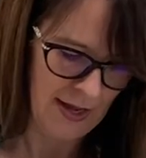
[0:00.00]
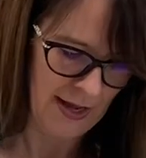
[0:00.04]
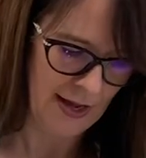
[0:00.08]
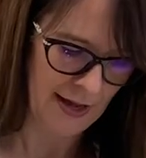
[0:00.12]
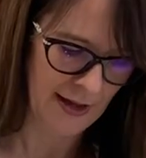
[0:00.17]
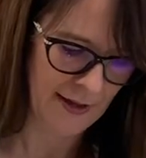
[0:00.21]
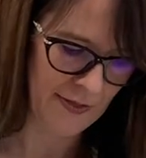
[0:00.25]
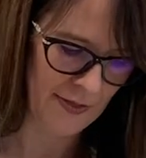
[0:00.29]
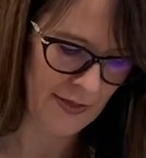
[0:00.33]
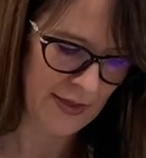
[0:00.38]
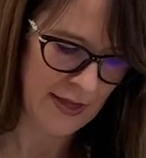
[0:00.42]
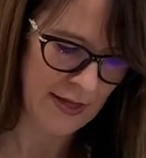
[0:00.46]

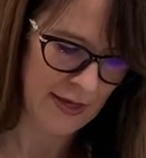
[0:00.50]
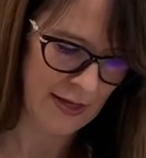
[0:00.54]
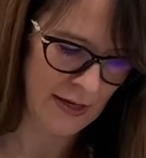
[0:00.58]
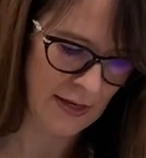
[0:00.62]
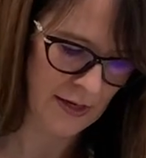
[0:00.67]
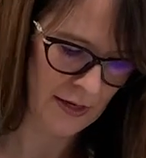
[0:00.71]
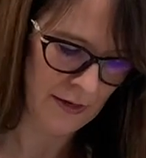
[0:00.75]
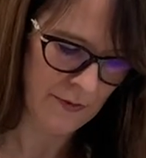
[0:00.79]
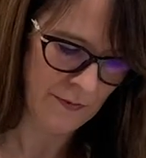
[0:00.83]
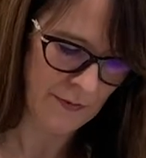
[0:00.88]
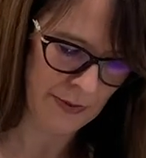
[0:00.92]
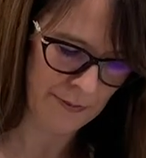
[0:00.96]
And
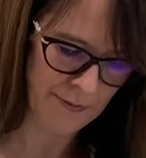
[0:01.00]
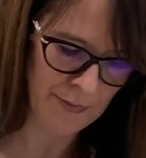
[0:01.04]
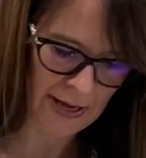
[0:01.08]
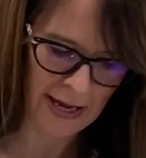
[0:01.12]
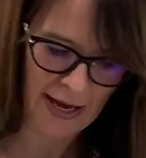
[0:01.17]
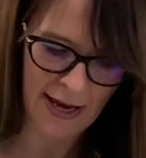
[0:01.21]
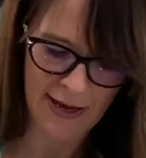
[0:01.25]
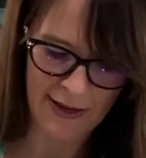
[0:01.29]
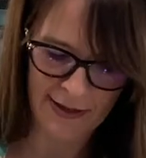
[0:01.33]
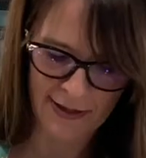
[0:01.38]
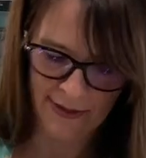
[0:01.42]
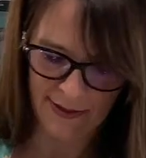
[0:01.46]
then we
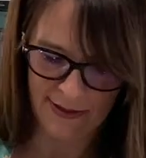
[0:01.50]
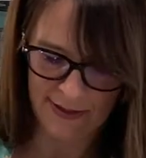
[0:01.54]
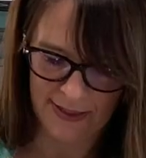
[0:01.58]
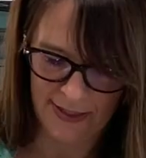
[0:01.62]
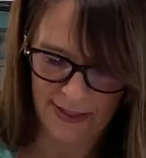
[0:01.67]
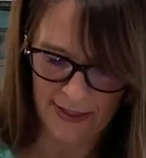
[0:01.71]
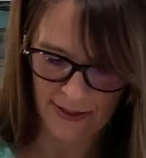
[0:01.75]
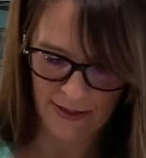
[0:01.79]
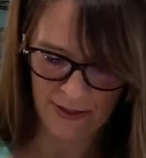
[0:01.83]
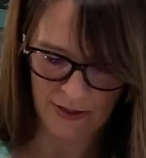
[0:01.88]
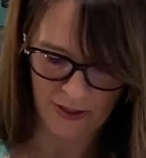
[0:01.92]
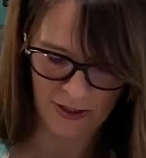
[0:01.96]
pat it
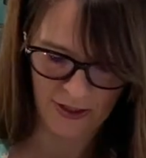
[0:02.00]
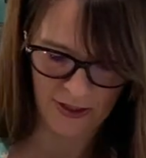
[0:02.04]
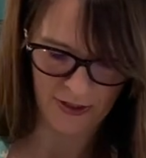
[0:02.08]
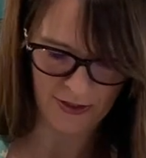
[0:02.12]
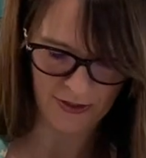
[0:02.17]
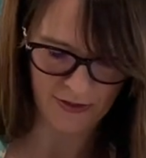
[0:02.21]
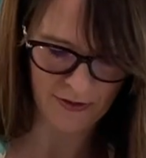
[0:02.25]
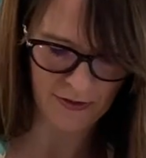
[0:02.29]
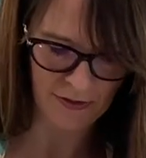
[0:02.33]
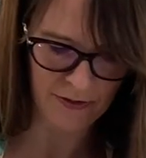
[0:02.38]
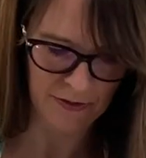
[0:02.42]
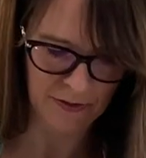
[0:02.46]

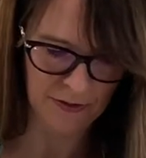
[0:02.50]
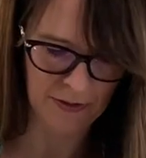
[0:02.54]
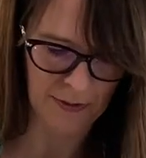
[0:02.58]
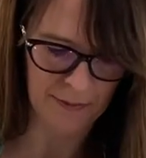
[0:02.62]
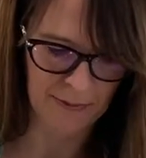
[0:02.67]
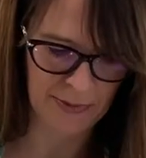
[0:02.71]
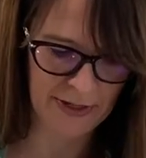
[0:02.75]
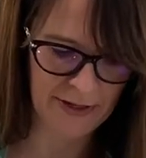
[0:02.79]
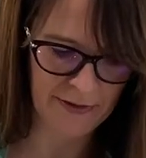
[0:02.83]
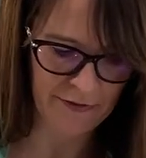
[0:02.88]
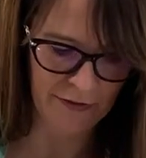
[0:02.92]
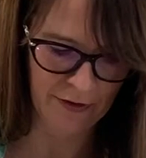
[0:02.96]
into a
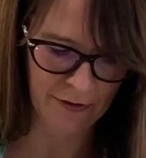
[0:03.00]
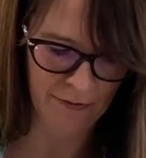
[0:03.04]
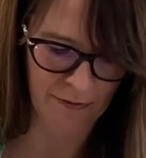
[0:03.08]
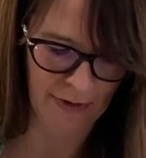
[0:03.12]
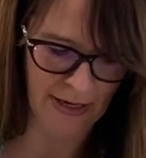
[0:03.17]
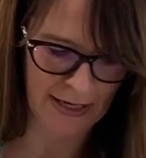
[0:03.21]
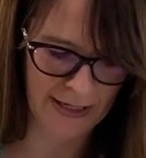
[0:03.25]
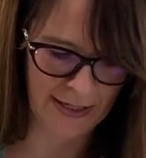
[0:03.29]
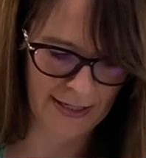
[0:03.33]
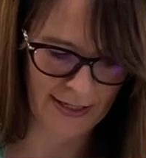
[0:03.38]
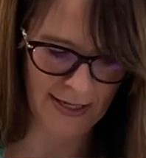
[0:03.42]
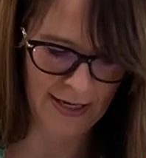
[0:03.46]
bit of a
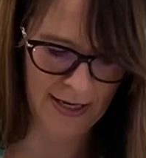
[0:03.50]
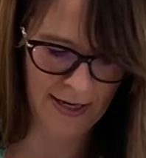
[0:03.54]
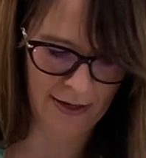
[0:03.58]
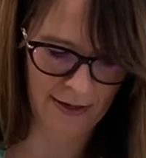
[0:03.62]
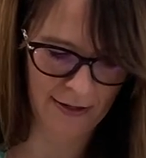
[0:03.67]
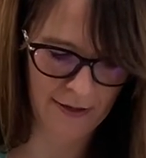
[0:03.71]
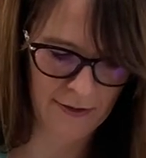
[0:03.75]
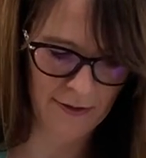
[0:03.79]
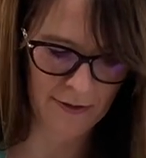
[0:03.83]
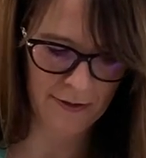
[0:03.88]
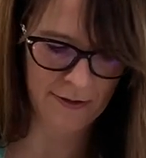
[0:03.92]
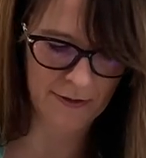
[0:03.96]

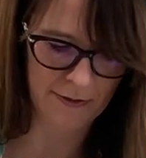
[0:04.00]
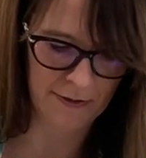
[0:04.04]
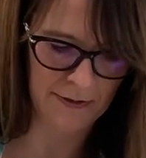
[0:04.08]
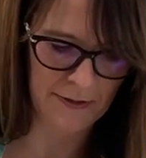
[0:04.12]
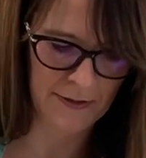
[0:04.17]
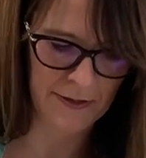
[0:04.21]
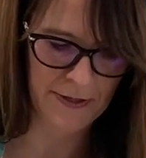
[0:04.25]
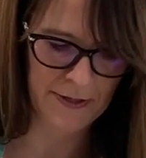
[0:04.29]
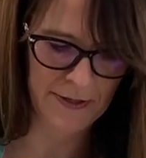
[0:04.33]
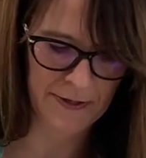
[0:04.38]
rectangle.